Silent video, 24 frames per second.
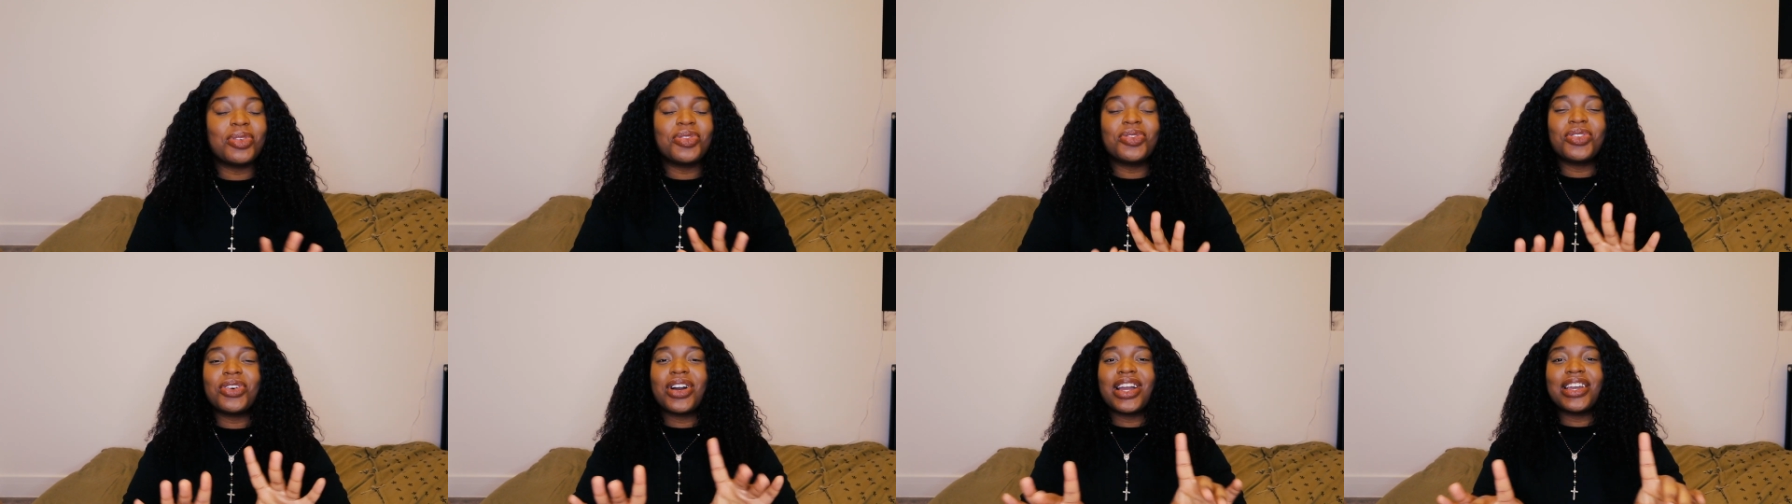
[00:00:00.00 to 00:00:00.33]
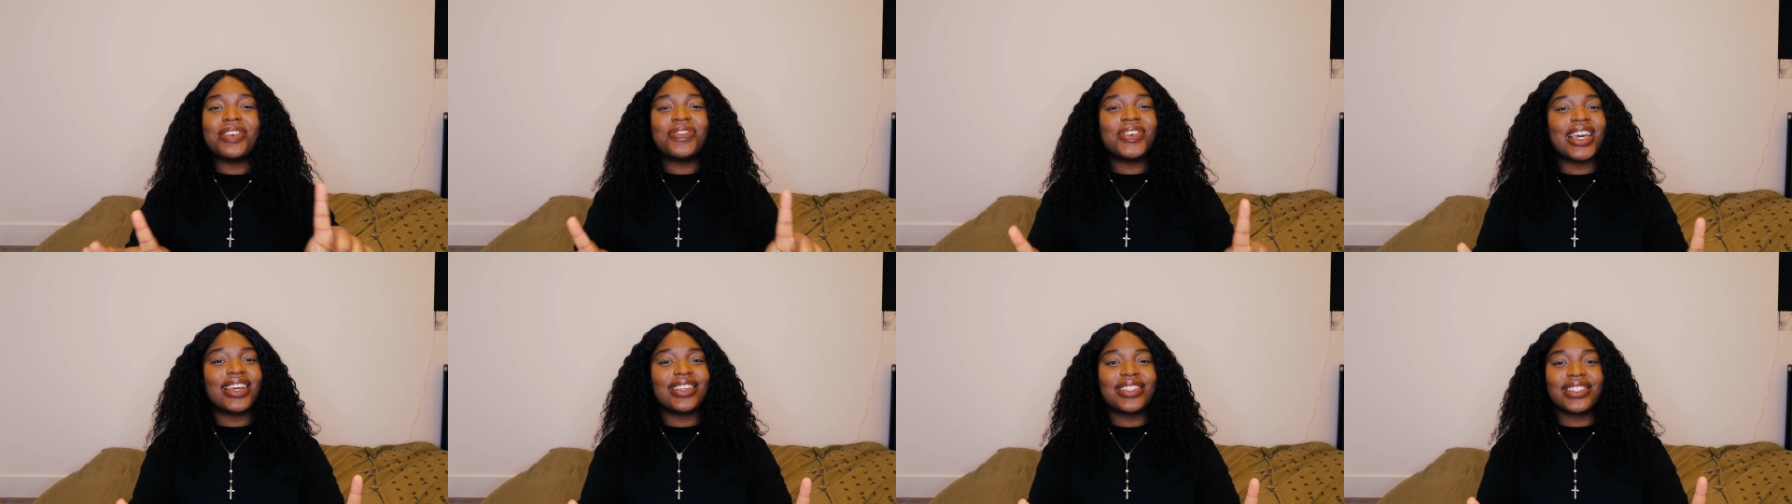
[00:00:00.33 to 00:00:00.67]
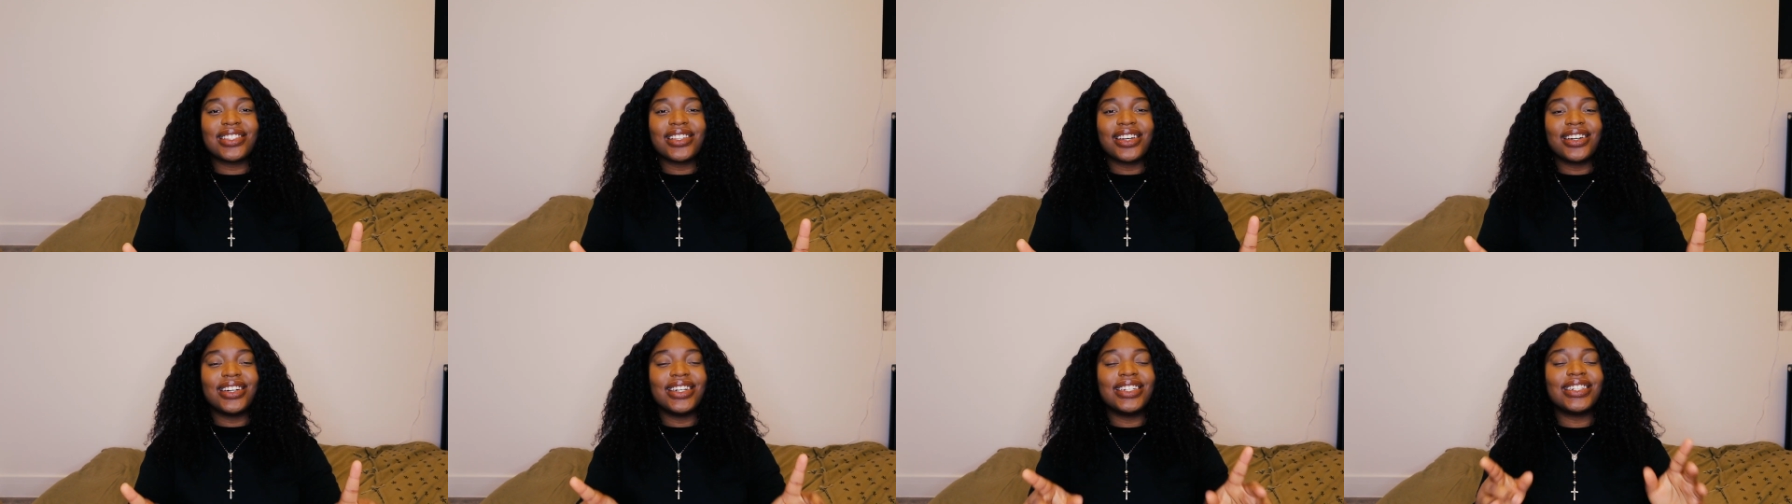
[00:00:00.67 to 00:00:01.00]
Before I even get
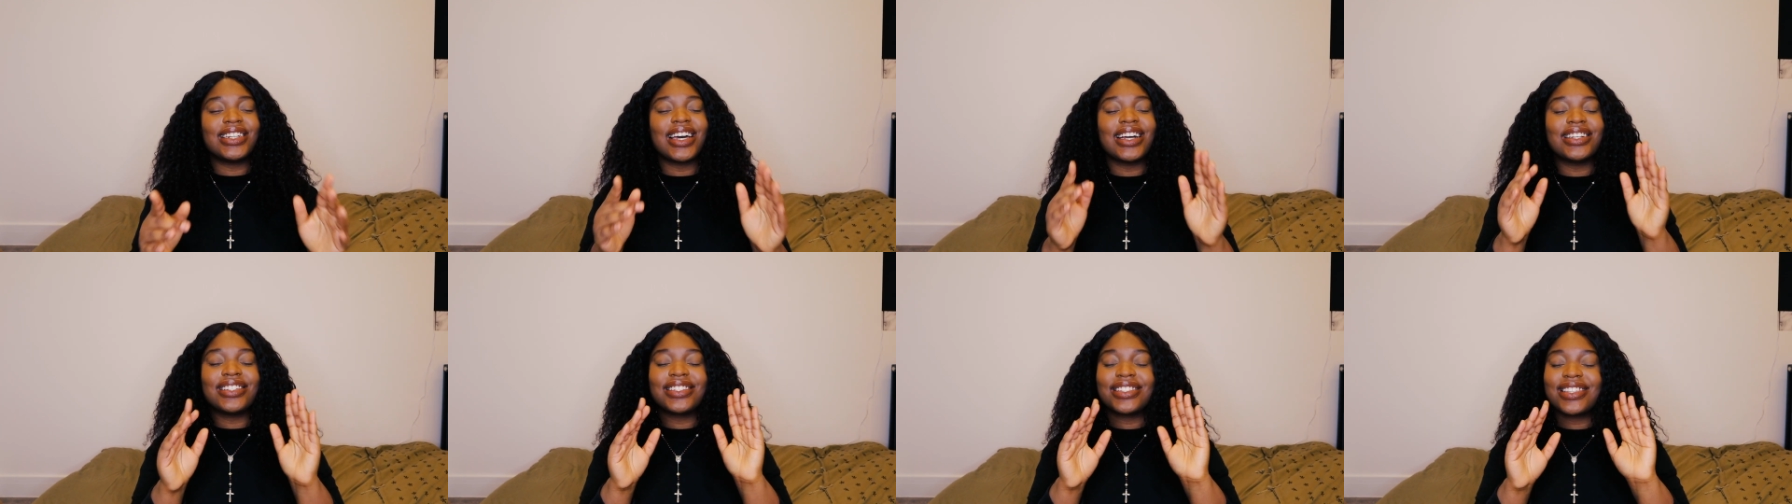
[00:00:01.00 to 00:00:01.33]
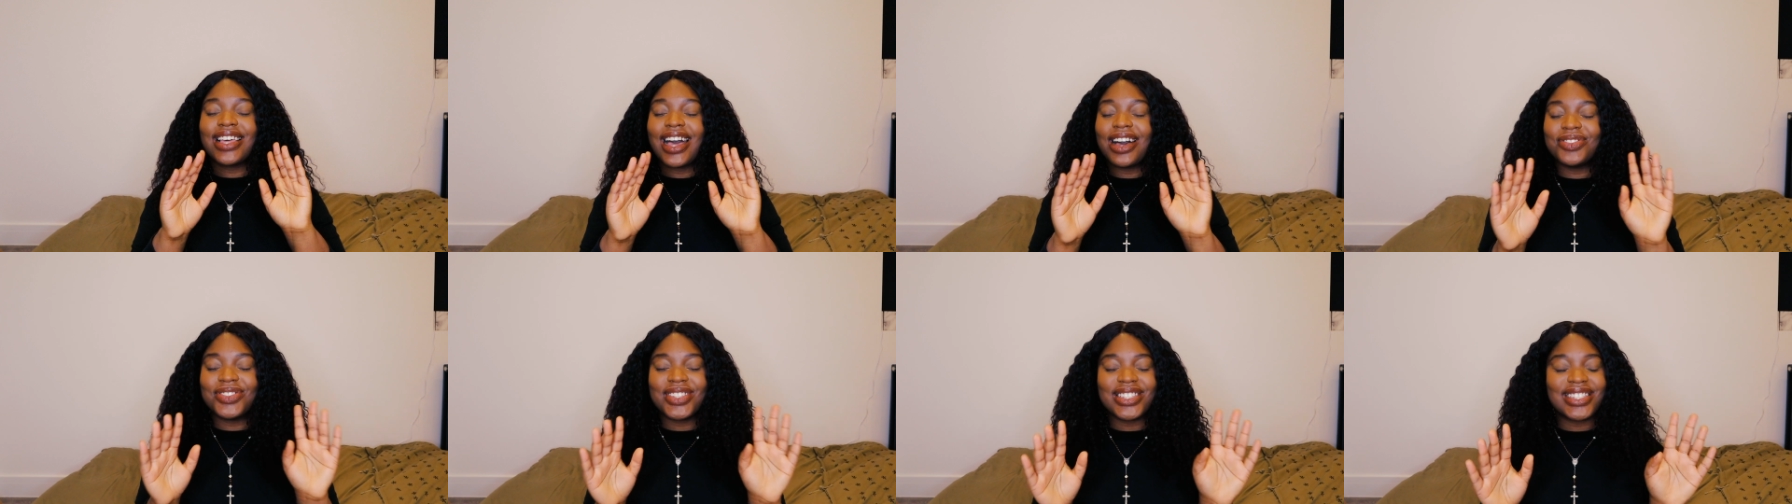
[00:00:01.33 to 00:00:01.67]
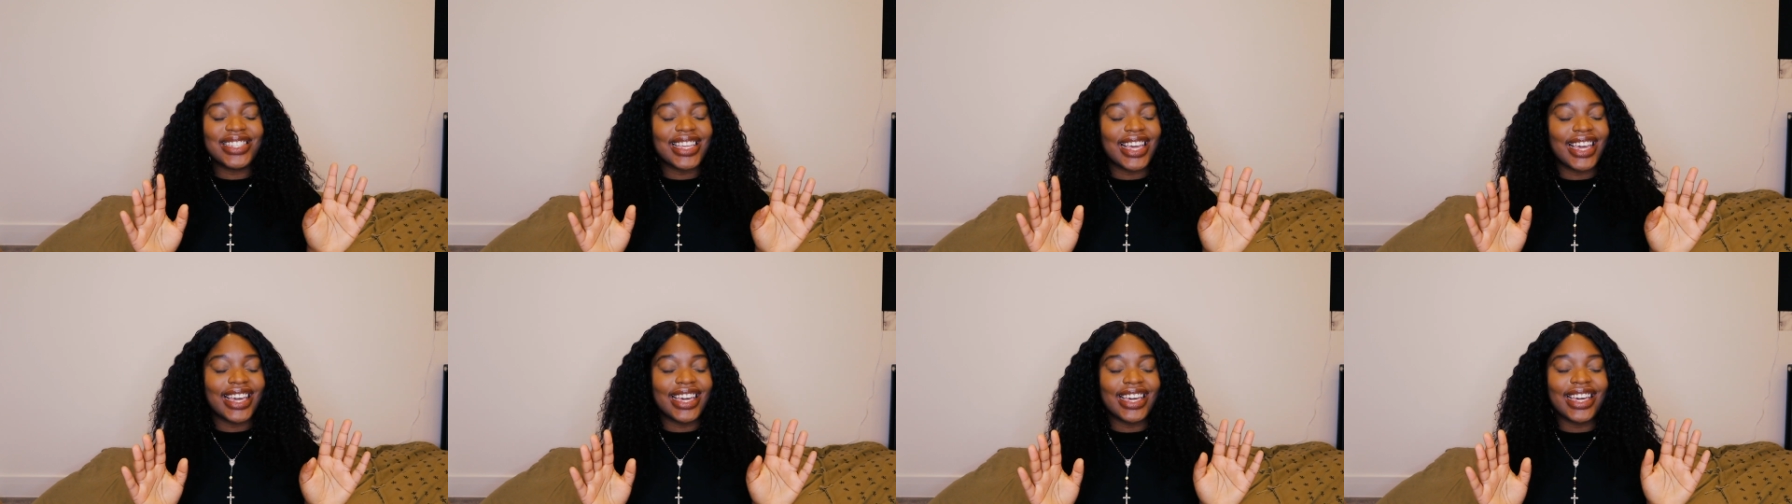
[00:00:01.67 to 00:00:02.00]
started, I just have to
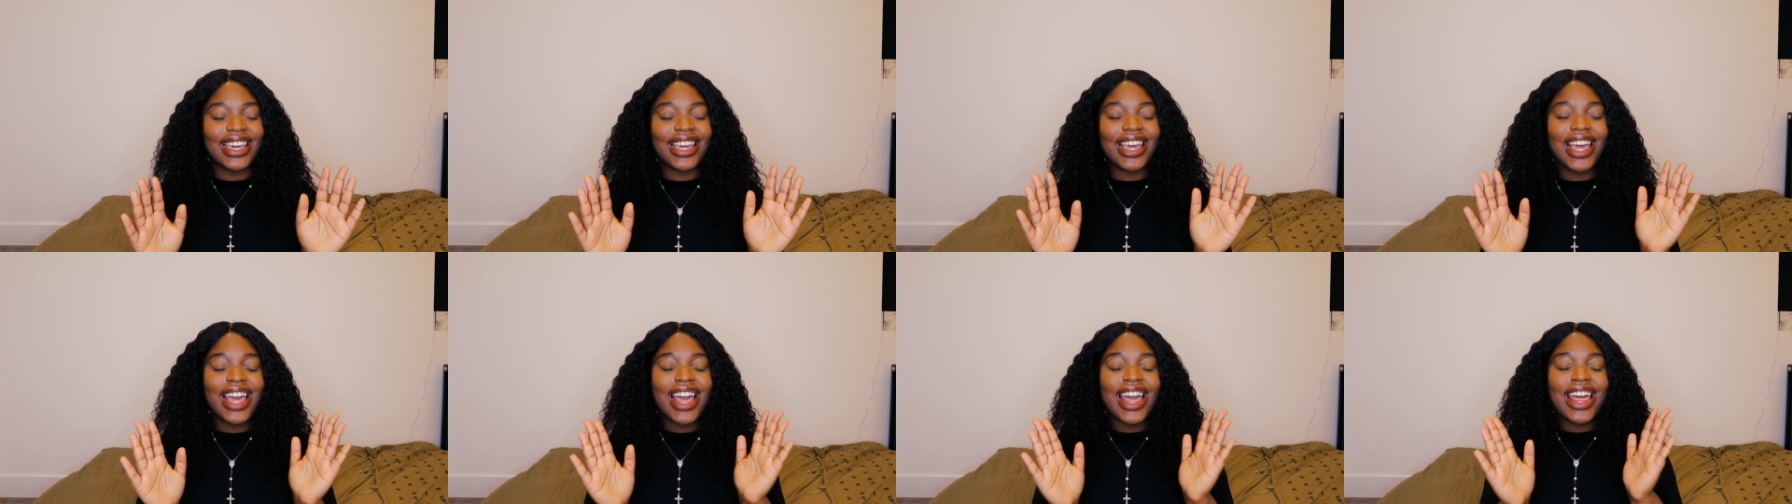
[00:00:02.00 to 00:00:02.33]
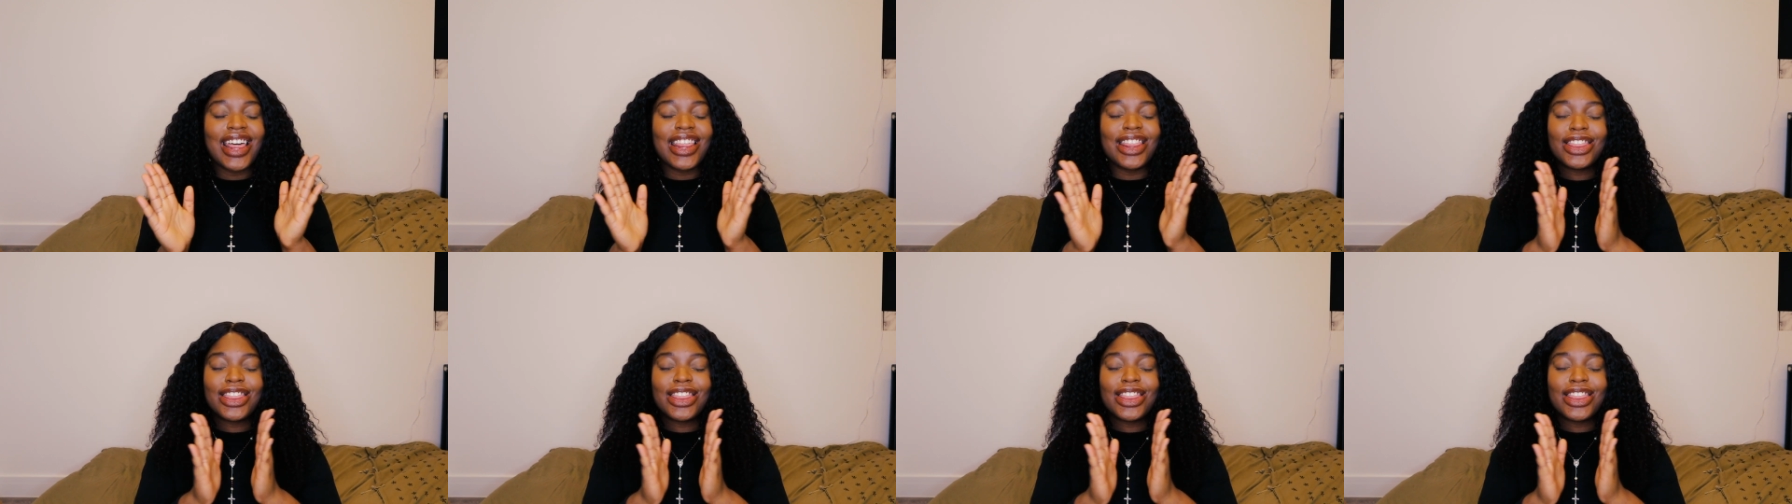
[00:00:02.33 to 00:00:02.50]
say it.